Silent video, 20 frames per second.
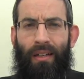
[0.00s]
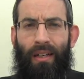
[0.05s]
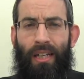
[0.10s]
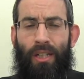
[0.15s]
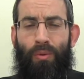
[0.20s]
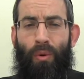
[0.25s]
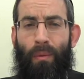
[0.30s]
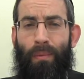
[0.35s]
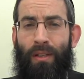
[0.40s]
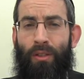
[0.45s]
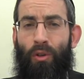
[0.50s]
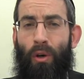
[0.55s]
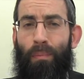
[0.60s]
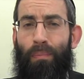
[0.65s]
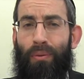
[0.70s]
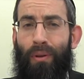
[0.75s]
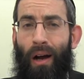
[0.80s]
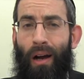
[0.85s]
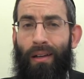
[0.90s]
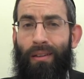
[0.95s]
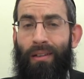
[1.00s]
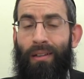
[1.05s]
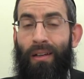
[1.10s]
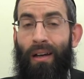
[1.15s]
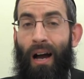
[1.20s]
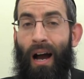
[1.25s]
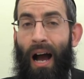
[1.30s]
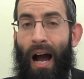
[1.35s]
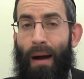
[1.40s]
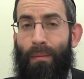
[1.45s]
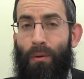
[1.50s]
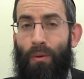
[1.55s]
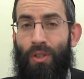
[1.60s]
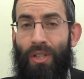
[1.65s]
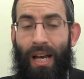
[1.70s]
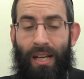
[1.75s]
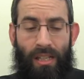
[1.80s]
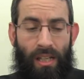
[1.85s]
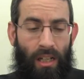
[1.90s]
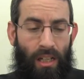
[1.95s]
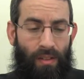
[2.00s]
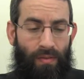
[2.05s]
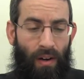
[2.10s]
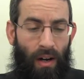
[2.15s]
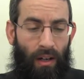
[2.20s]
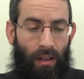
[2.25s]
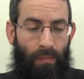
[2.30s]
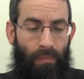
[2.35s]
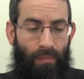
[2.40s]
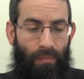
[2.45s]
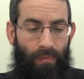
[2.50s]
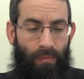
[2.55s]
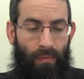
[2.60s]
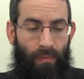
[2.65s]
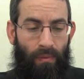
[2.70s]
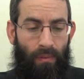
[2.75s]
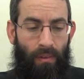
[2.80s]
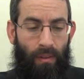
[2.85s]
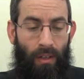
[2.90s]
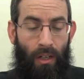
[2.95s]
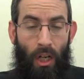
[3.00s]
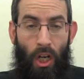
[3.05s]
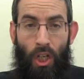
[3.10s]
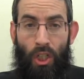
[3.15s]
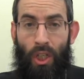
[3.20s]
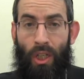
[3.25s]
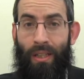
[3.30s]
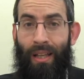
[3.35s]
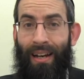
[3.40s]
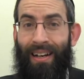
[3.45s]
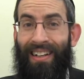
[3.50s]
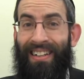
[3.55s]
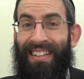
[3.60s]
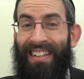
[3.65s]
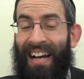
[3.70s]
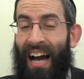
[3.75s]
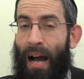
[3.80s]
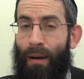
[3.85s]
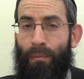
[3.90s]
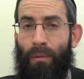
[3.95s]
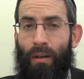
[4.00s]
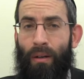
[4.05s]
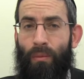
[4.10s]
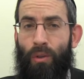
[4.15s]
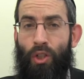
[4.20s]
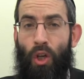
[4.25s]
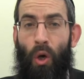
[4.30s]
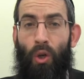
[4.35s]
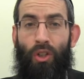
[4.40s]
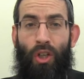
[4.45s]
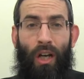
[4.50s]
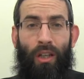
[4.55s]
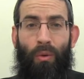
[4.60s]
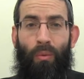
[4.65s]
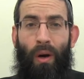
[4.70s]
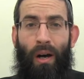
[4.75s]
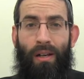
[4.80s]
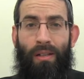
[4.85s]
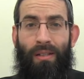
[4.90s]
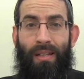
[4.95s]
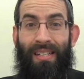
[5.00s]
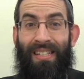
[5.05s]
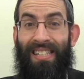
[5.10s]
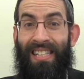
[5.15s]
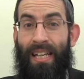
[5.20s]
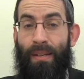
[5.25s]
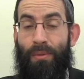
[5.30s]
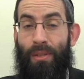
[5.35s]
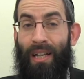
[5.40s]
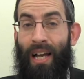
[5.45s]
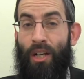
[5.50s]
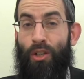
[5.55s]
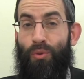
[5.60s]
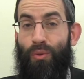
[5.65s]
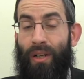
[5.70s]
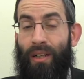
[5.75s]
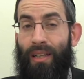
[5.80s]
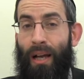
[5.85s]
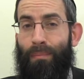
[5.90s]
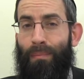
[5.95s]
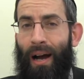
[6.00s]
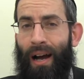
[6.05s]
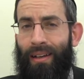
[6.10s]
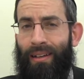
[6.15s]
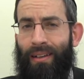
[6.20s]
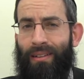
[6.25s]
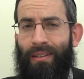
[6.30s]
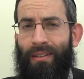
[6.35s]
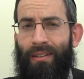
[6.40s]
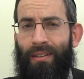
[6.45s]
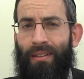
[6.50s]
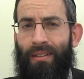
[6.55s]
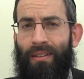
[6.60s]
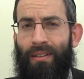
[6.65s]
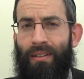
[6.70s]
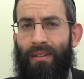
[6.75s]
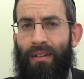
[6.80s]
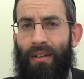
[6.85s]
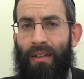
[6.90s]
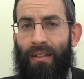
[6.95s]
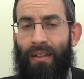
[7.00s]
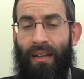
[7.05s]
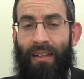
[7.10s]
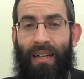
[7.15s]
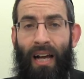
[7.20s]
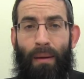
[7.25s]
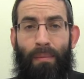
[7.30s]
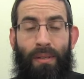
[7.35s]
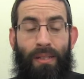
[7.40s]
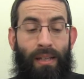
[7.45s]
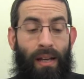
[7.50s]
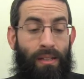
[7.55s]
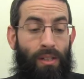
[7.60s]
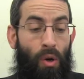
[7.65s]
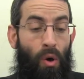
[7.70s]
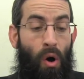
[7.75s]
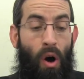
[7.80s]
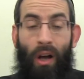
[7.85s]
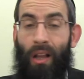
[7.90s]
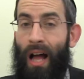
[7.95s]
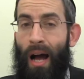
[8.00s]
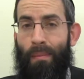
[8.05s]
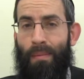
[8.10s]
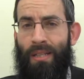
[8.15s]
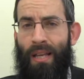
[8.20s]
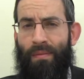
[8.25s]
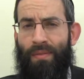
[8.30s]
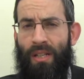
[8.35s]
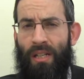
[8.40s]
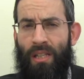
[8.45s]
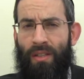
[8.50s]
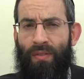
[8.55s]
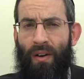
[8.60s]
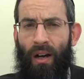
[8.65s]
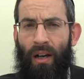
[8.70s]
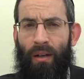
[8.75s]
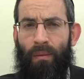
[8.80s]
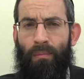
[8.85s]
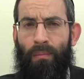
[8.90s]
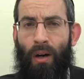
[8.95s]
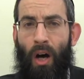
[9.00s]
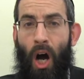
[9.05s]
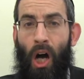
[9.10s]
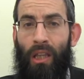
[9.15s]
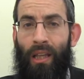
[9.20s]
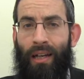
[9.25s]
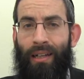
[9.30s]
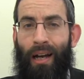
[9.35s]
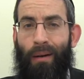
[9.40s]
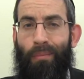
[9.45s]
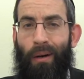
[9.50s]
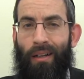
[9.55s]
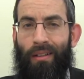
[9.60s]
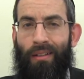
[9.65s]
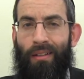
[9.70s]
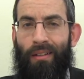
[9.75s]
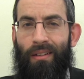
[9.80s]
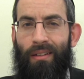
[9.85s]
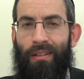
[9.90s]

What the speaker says: is one meant to apply the amma which has 6 tefachim. So the Tanakama, which holds otherwise, seems to contradict Abaye. Tanakama says all amas have 6 tefachim, unlike Abaye.